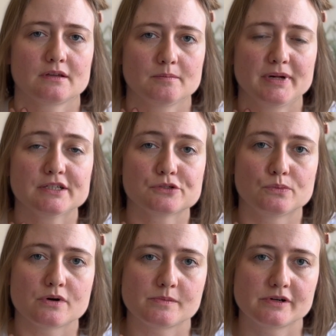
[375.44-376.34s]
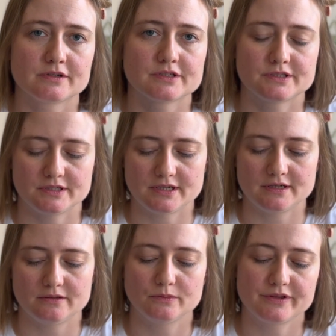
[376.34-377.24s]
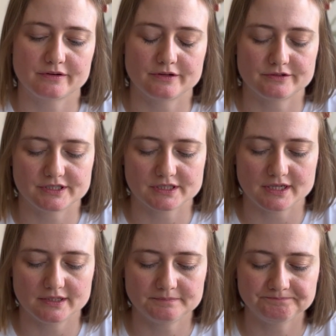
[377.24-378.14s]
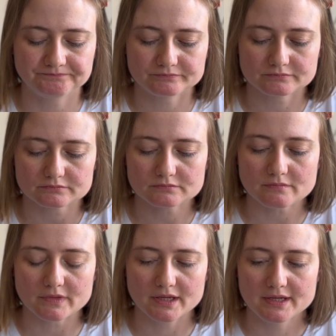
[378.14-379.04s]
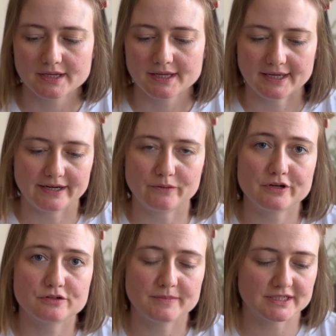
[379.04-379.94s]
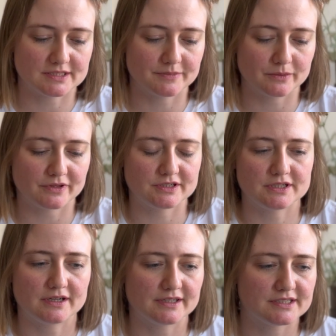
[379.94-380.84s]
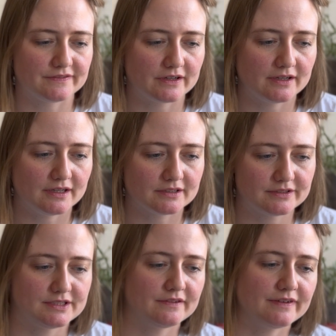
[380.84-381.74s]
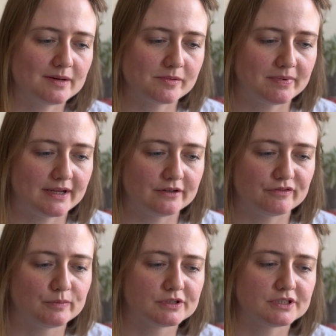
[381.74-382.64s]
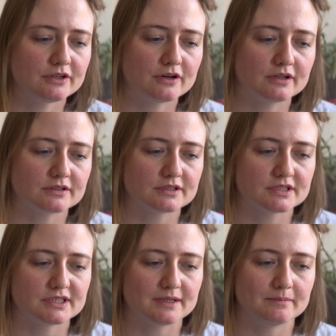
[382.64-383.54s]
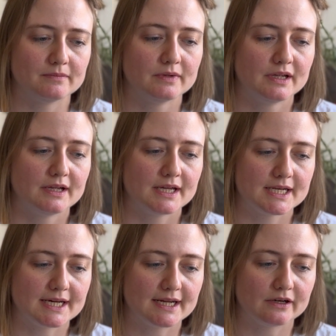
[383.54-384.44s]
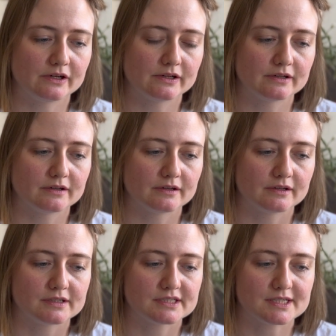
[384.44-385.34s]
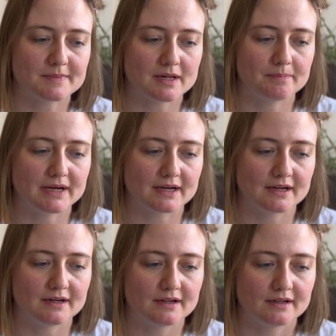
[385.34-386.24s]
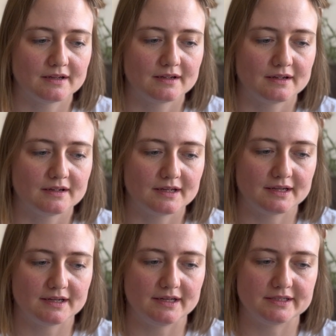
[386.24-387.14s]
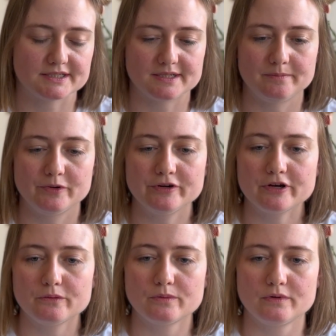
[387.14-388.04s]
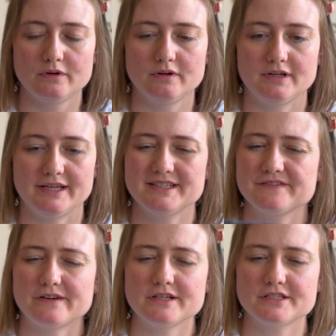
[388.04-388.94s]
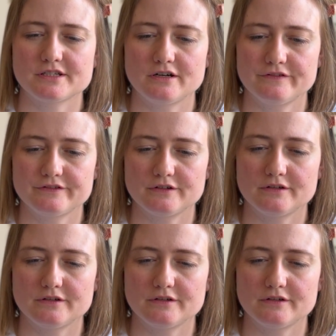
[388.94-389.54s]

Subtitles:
pulse warmers with a contrast color. And I wanted to make something with this yarn. It's a very interesting fiber blend of mostly cotton, some nylon, some alpaca, and some merino wool, and it's very soft,